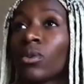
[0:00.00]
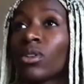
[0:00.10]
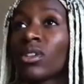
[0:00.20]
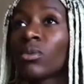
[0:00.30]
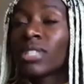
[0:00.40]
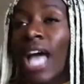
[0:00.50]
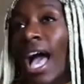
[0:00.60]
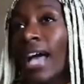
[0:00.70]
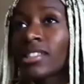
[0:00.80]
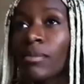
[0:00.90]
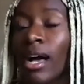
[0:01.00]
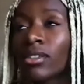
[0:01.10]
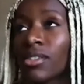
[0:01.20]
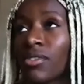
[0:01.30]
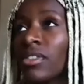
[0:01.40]
was asked about
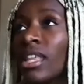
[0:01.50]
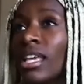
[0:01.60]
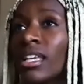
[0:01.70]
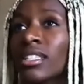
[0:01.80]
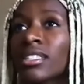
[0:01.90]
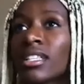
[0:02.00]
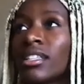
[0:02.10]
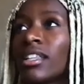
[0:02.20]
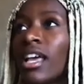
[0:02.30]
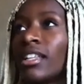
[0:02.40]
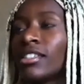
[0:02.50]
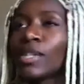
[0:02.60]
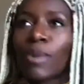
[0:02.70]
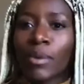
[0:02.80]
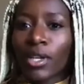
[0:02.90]
different things and she
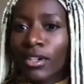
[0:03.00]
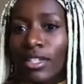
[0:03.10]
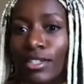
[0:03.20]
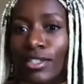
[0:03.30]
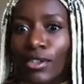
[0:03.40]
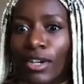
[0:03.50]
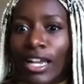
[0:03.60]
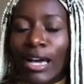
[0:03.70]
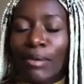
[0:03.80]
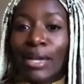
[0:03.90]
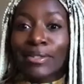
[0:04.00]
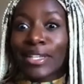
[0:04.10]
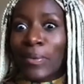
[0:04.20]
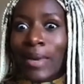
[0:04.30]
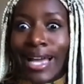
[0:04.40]
put me on her Instagram and I was like,
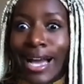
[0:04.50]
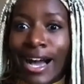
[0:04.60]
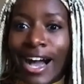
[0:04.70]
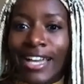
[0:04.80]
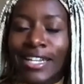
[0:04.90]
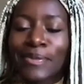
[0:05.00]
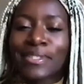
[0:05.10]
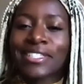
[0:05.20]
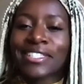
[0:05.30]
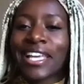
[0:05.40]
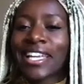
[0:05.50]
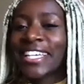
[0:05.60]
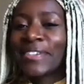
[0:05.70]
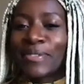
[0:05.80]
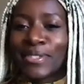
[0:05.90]
oh my God. And it was just like,
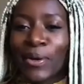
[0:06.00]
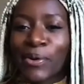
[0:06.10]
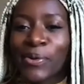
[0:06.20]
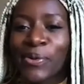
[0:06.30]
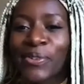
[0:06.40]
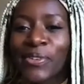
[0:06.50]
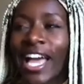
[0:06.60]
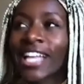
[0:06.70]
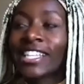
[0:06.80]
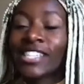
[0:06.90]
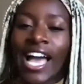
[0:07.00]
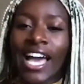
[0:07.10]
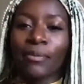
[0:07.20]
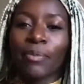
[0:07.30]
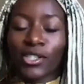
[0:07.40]
it was so cool. And I had
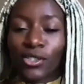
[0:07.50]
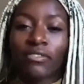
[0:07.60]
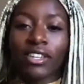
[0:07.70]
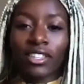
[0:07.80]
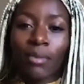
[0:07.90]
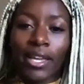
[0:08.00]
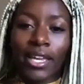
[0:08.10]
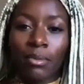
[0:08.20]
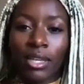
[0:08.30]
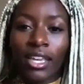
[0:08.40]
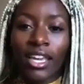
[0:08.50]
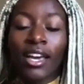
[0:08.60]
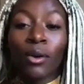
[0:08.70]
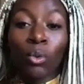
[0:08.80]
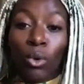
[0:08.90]
a picture of like the Miami
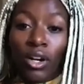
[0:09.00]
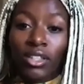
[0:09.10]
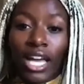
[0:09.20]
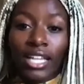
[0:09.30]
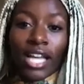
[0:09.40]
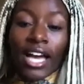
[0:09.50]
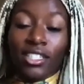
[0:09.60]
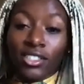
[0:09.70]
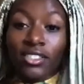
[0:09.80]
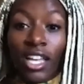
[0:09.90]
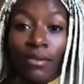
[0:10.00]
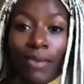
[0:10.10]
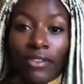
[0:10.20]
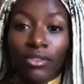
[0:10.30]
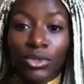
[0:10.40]
work that I had just came
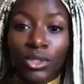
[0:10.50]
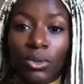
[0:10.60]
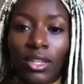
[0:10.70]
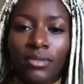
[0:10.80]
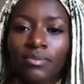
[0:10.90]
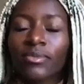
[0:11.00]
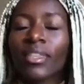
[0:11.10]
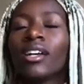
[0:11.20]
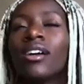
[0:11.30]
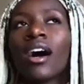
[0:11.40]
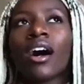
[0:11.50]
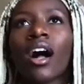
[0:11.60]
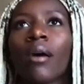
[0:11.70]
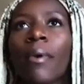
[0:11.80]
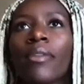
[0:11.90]
back from doing.
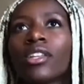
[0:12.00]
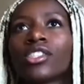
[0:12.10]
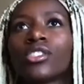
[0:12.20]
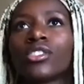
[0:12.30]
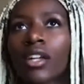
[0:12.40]
And then she talked